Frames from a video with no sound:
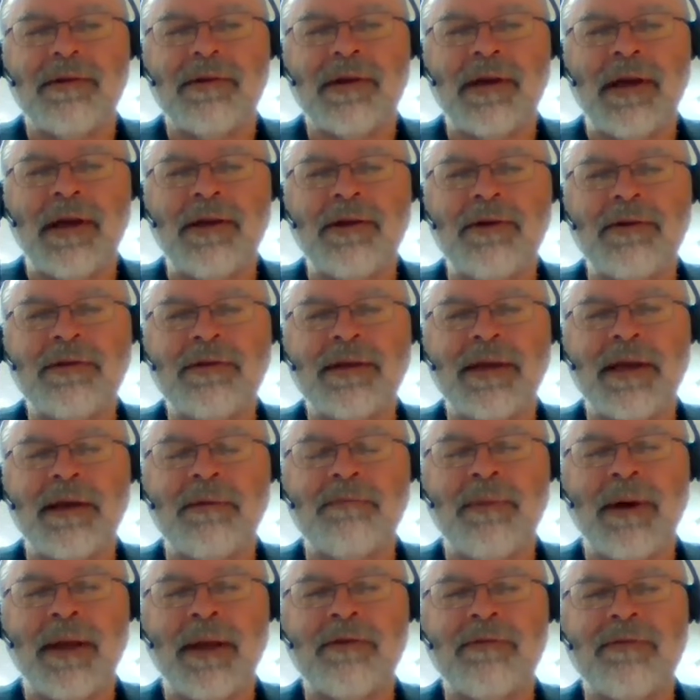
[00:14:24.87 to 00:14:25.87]
can you see a
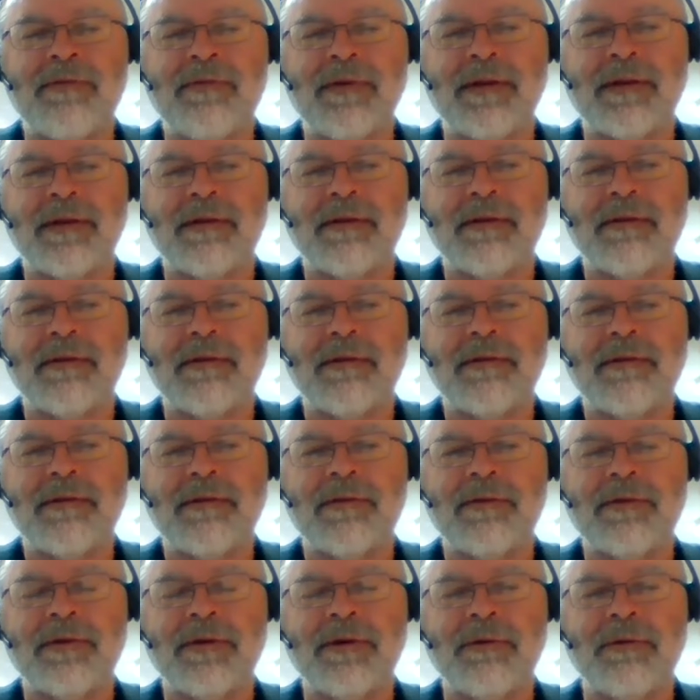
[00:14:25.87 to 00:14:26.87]
benefit
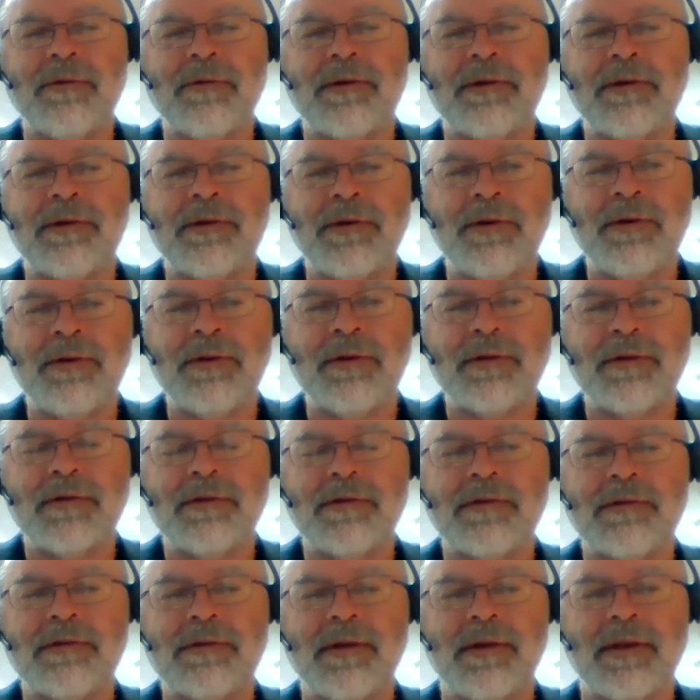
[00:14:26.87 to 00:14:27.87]
to students,
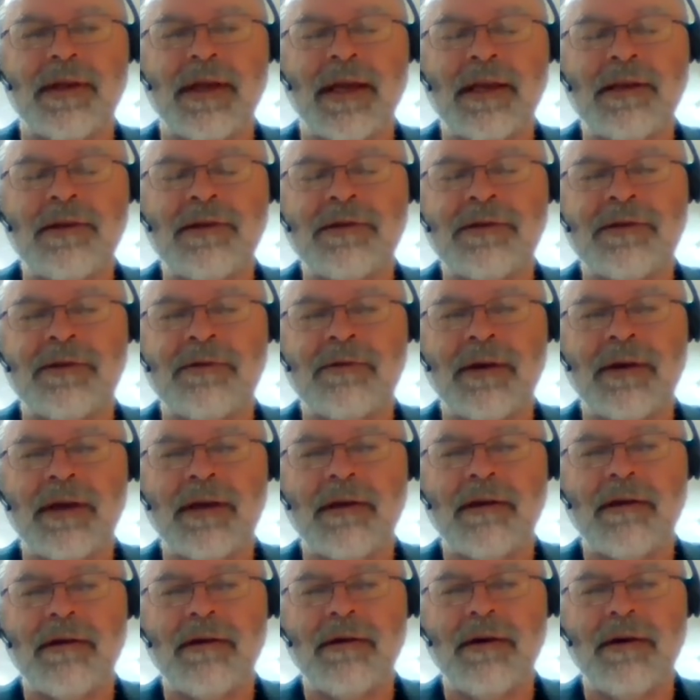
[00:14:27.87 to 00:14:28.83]
to the industry,